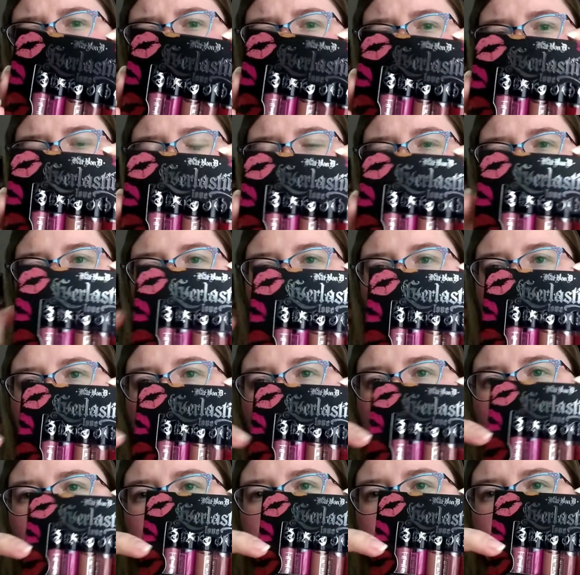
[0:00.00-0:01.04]
It's like
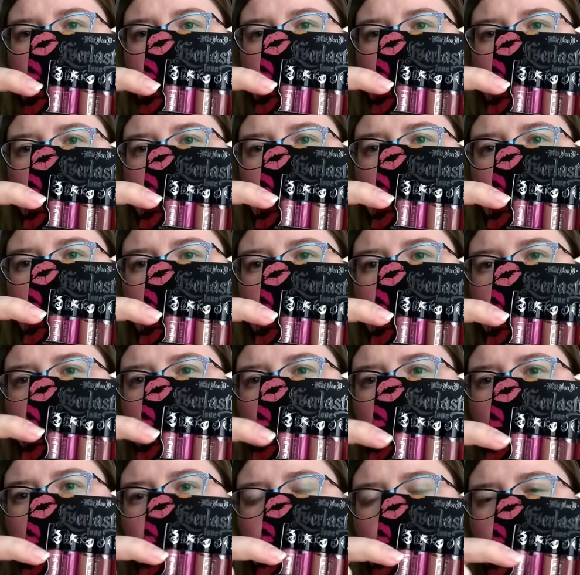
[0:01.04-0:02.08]
super tiny
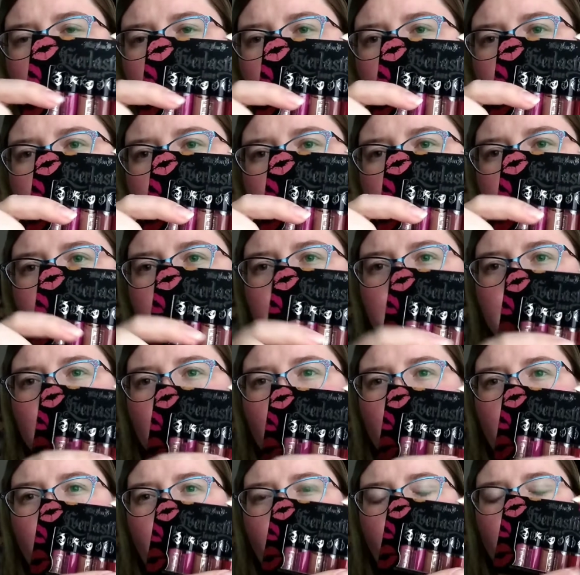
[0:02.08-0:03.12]
liquid lipsticks.
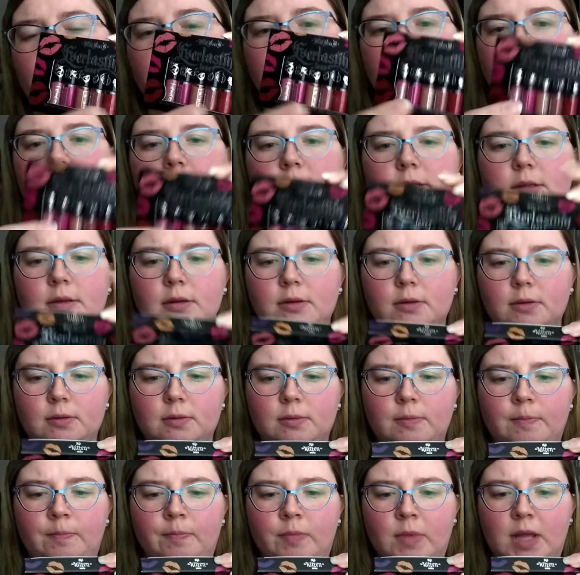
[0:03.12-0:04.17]

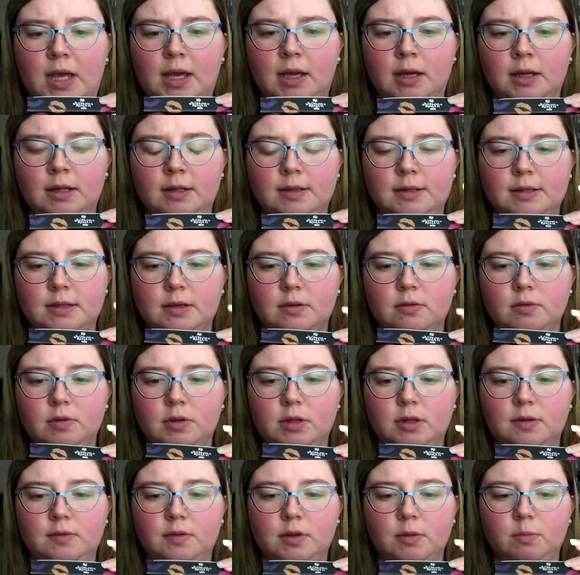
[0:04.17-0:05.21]
So I had several
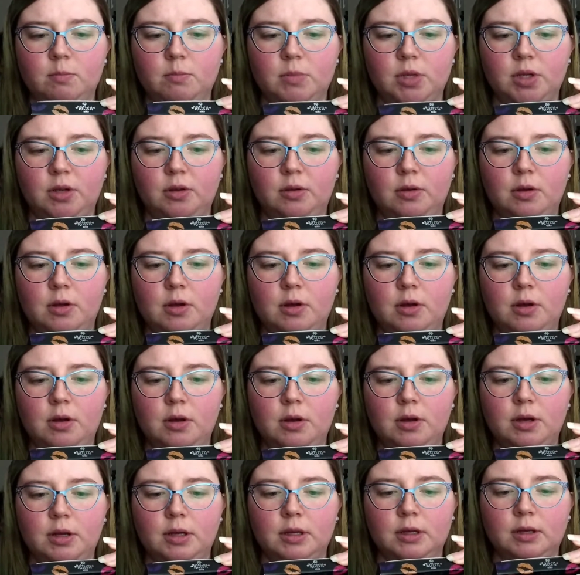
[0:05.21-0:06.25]
of them, but
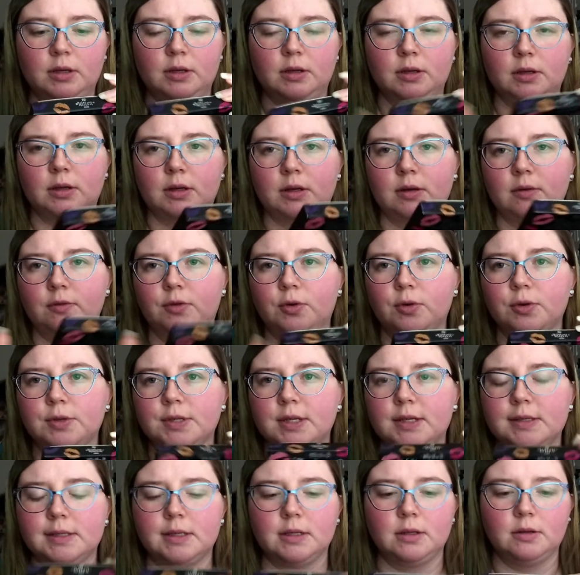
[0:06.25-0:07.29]
it of course
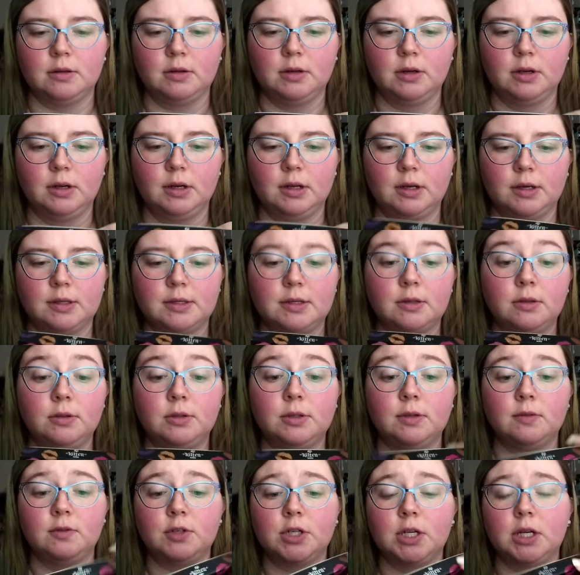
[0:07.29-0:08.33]
has an
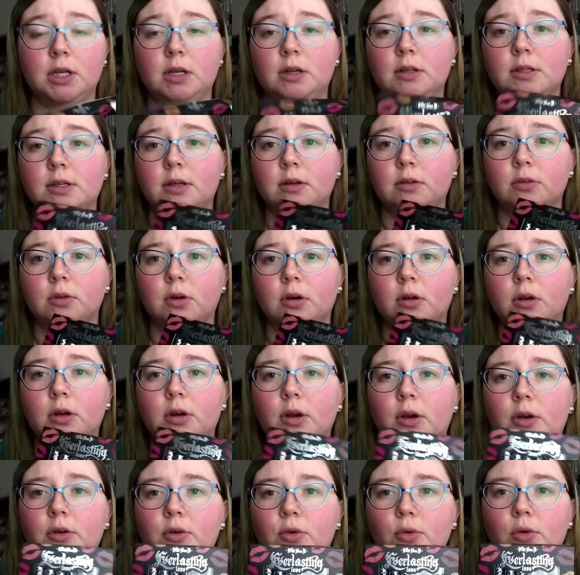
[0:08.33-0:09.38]
exclusive shade. It's called
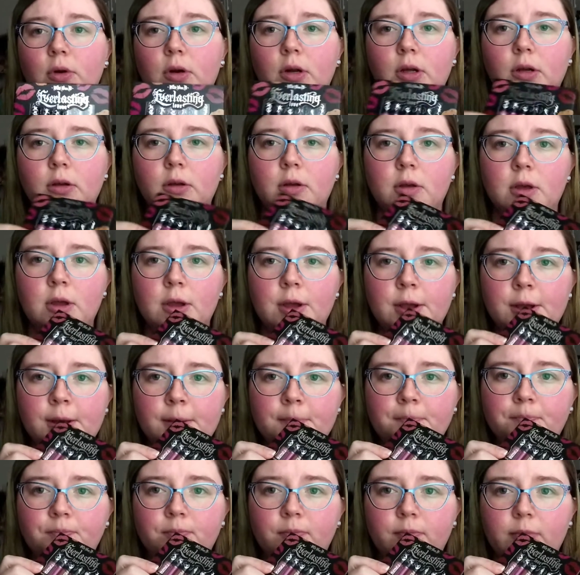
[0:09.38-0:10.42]
Nocturna.
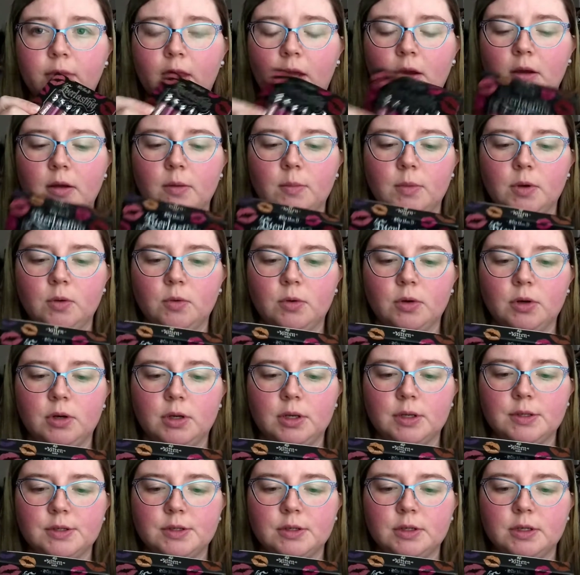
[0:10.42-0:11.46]
I wore it
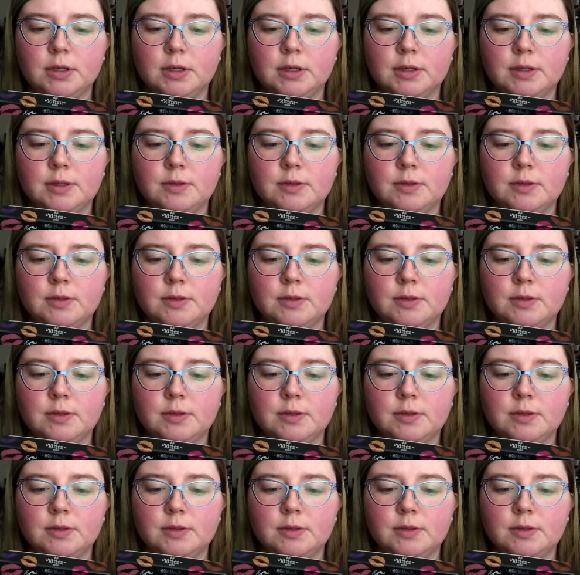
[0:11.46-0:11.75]
yesterday.